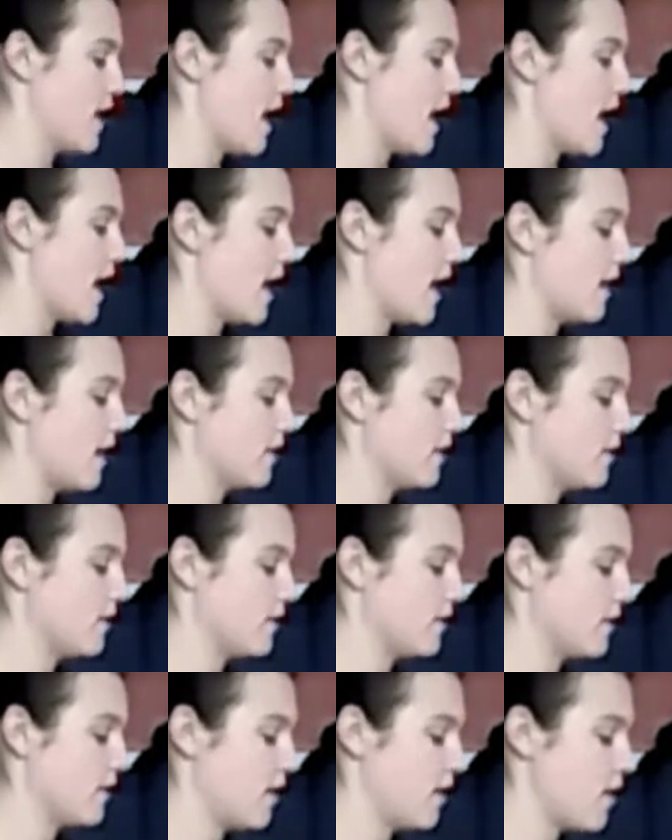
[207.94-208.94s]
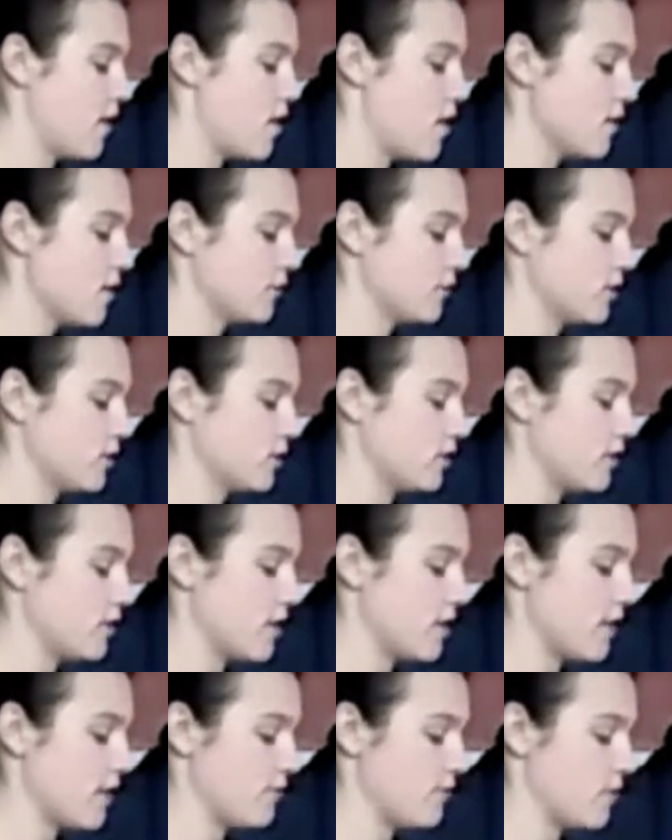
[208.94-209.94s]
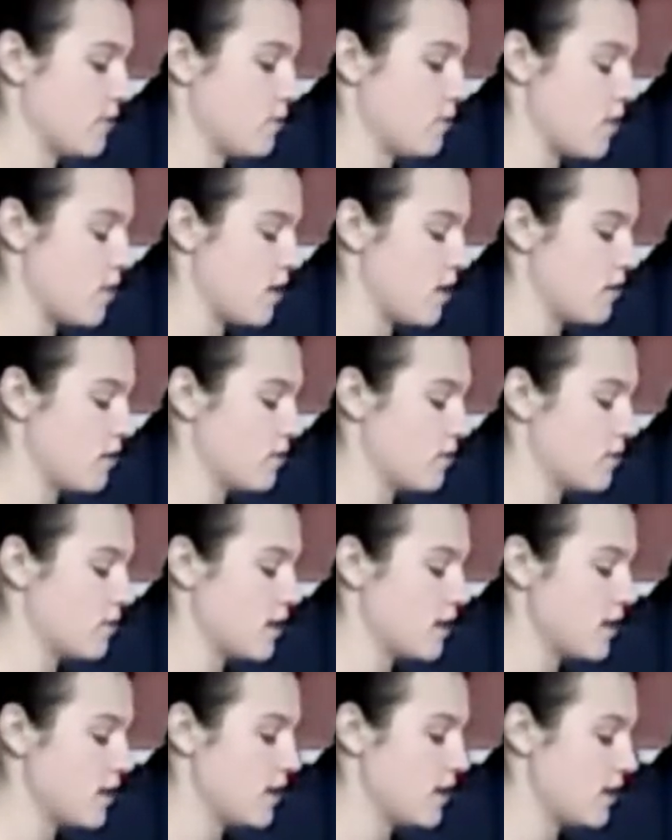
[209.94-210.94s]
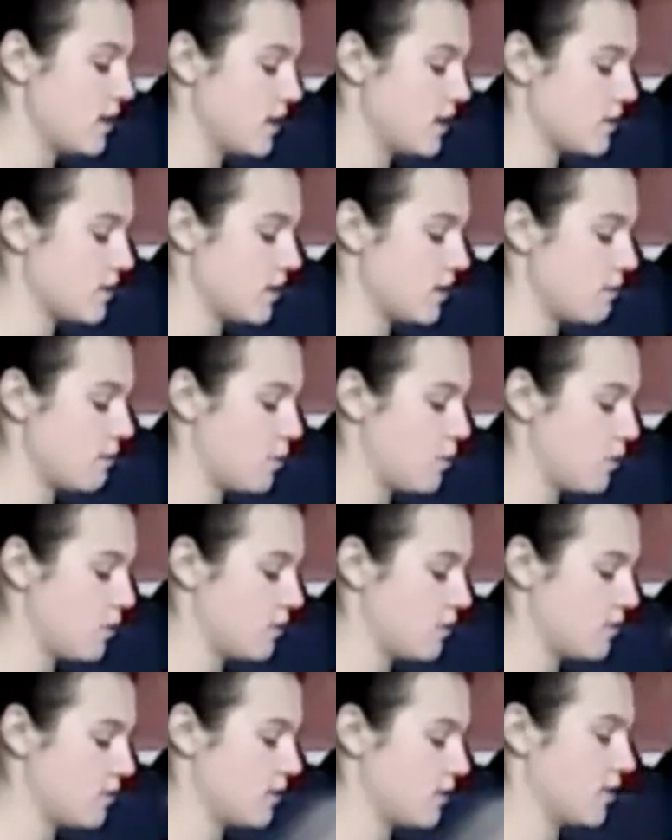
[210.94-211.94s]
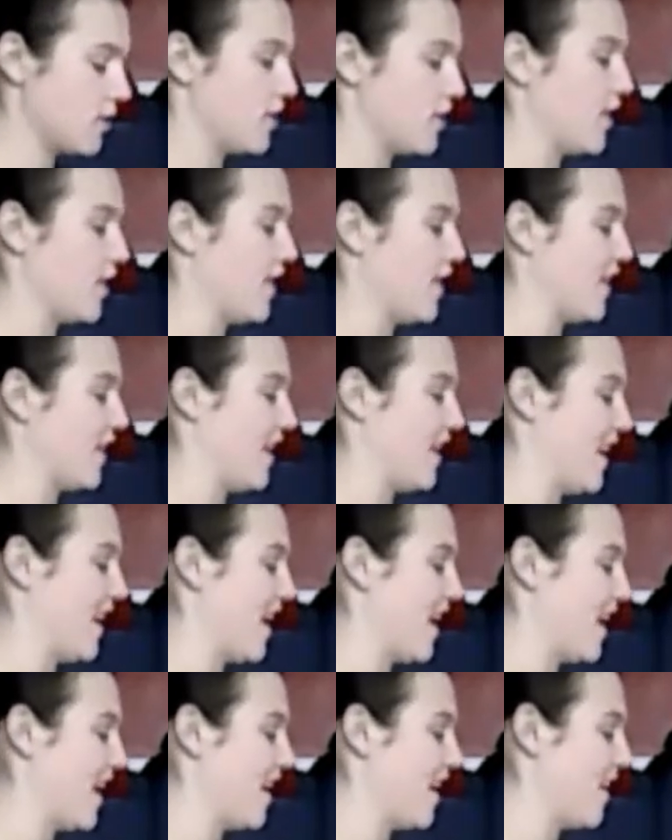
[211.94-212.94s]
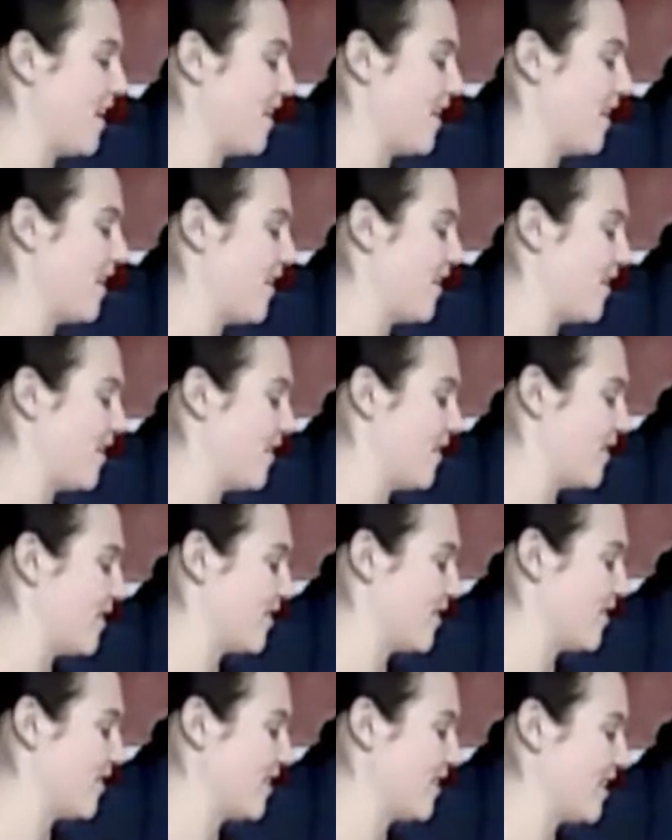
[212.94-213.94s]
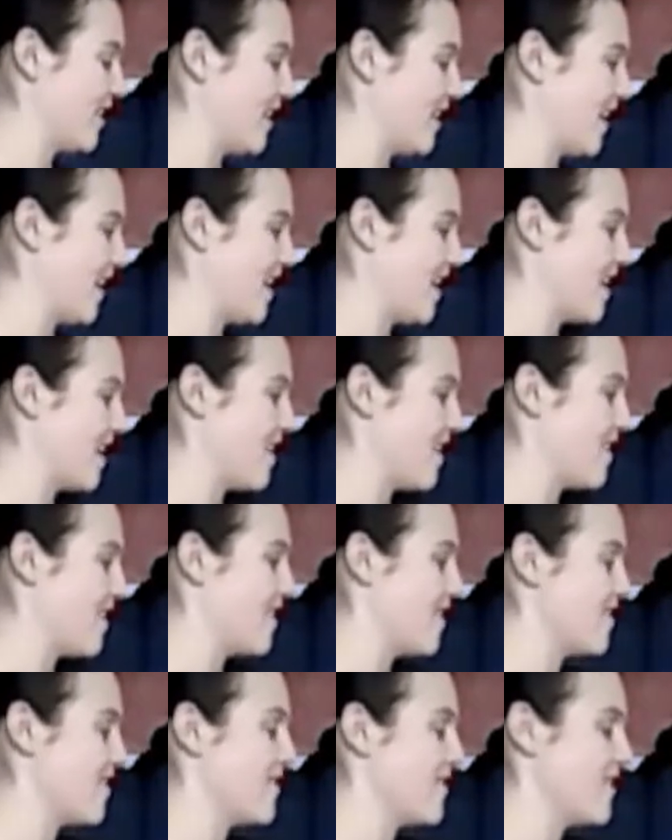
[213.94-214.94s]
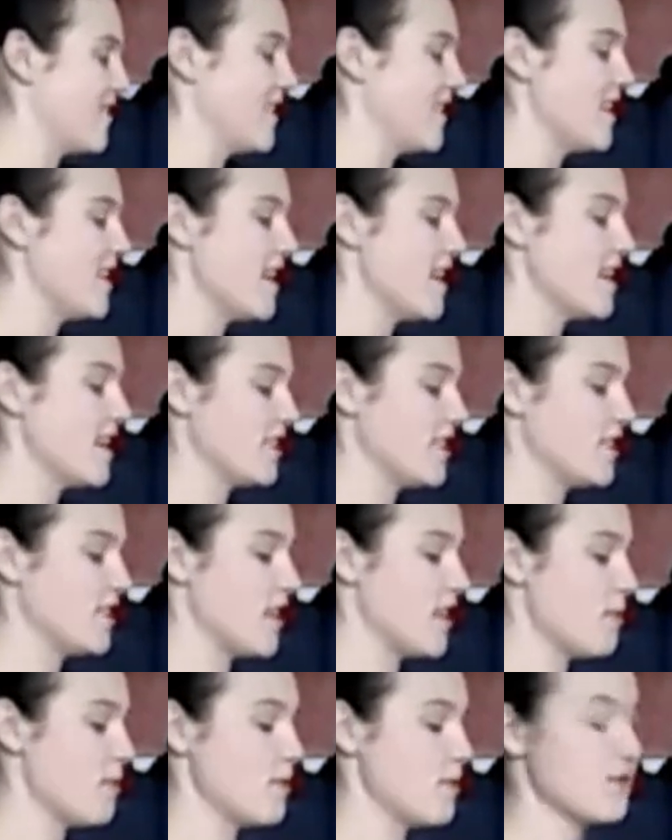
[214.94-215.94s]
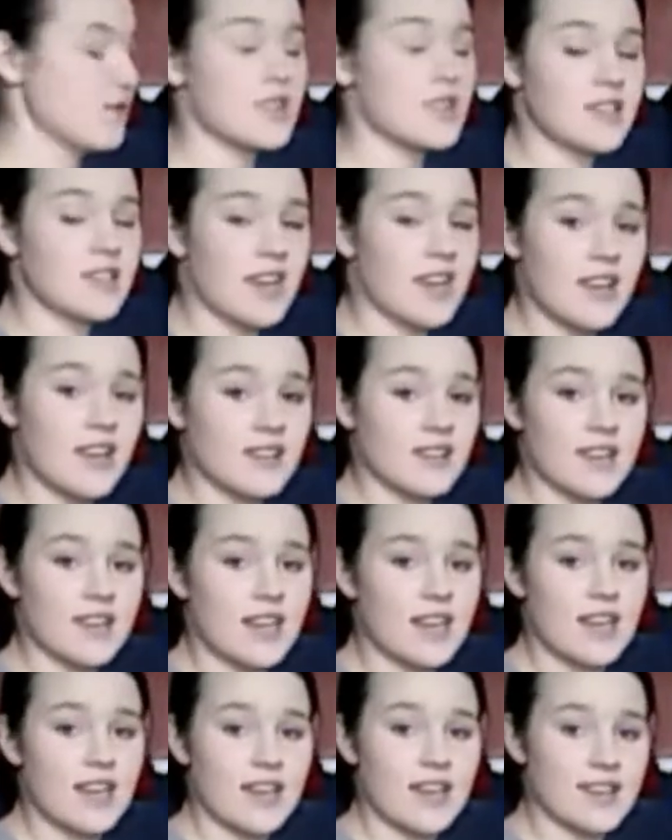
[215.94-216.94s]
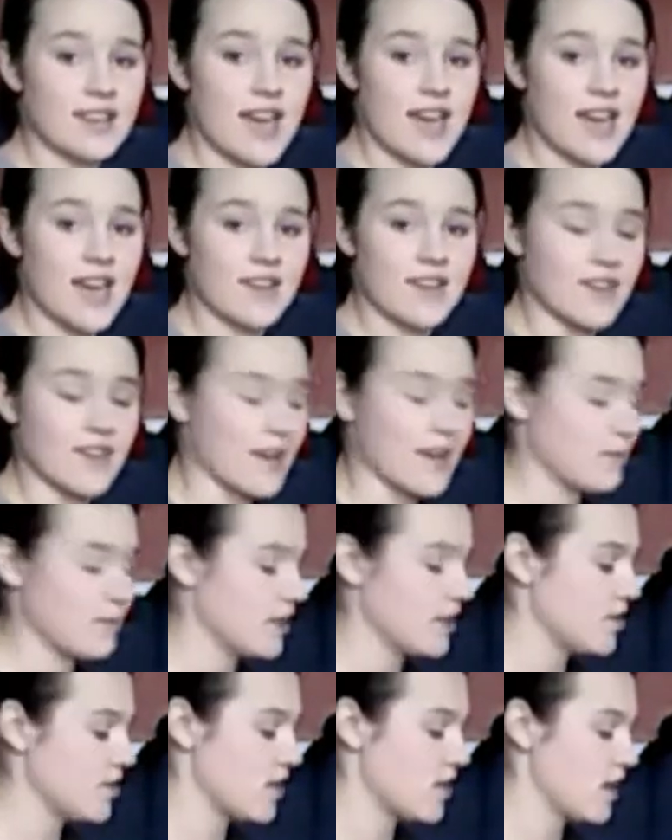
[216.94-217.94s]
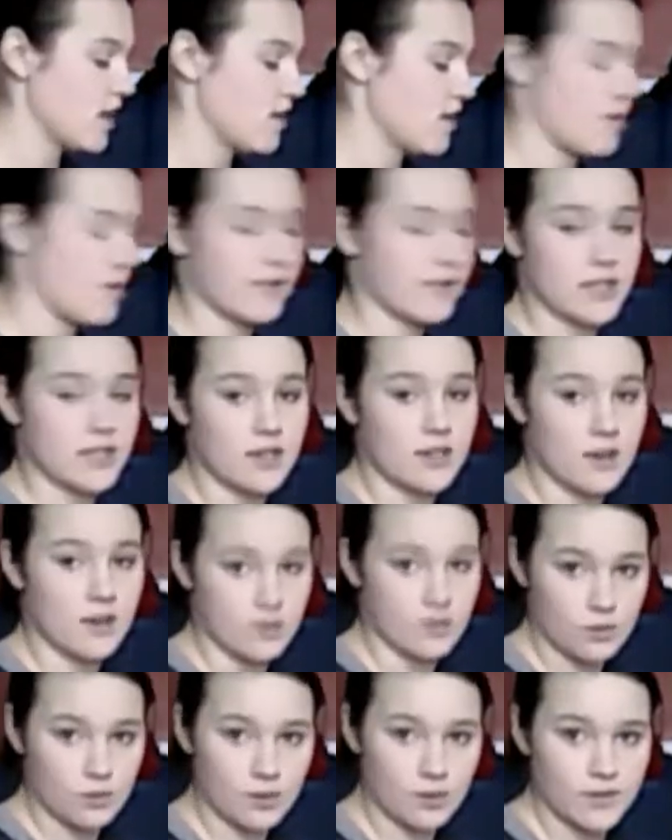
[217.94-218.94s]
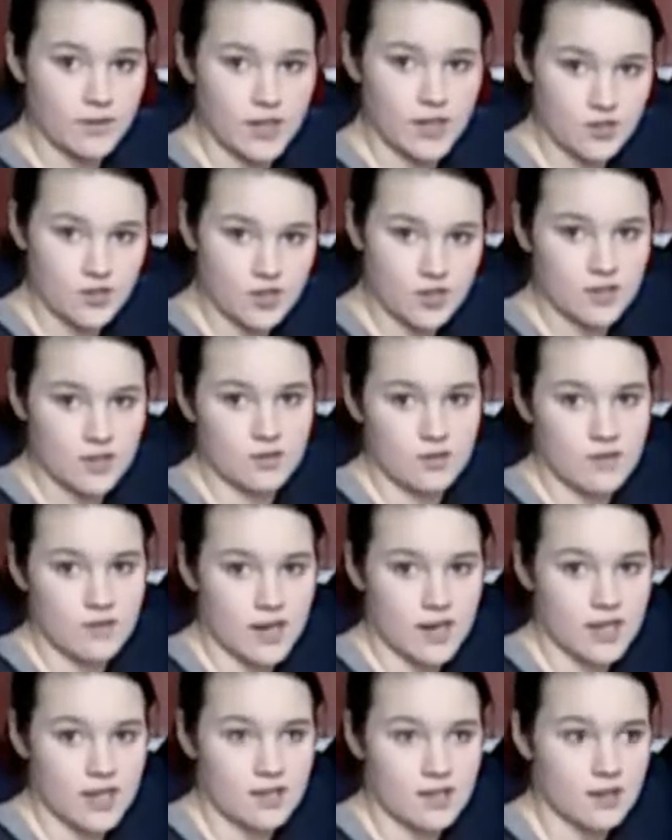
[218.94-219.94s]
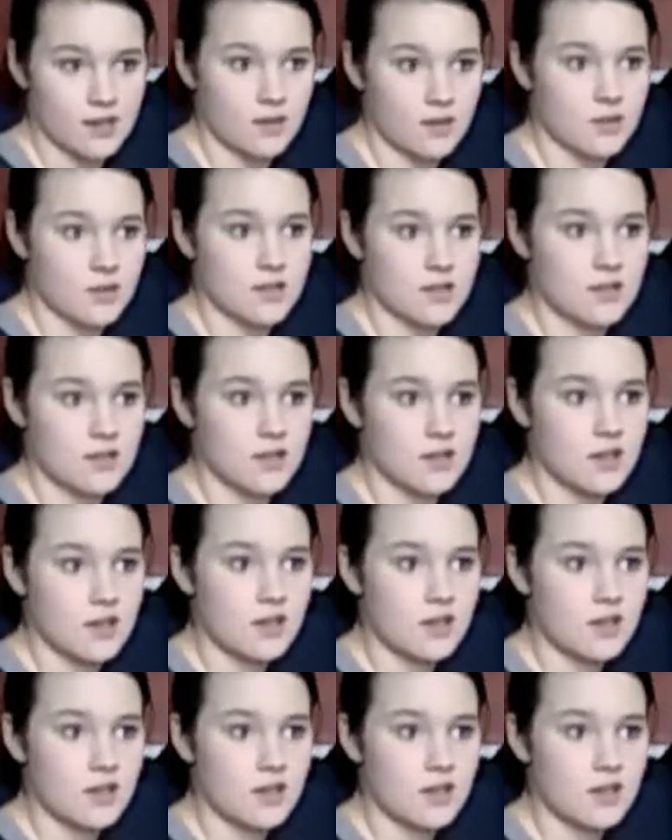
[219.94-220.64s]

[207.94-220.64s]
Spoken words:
And after doing that for a while, literally paw, good girl, good girl. They will just get the hang of it. I mean, she obviously knows all of her tricks already, so it's